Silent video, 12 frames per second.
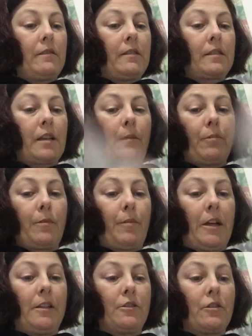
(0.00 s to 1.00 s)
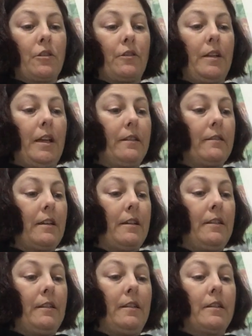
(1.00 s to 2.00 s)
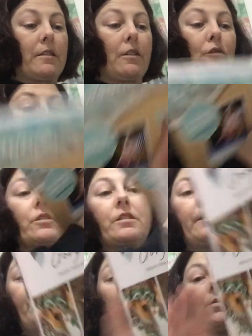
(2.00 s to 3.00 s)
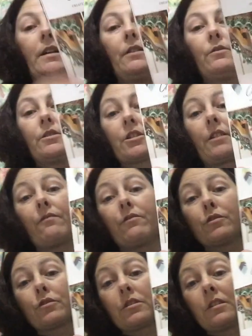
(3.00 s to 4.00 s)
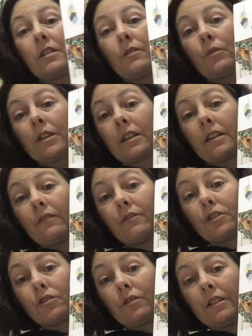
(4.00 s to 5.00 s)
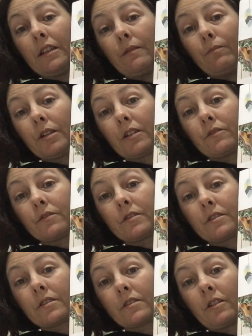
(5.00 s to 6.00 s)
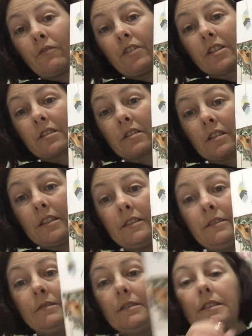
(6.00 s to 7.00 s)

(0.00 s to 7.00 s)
there's a couple of pages on that. And then there's a gorgeous giveaway, which unfortunately we can never join in because obviously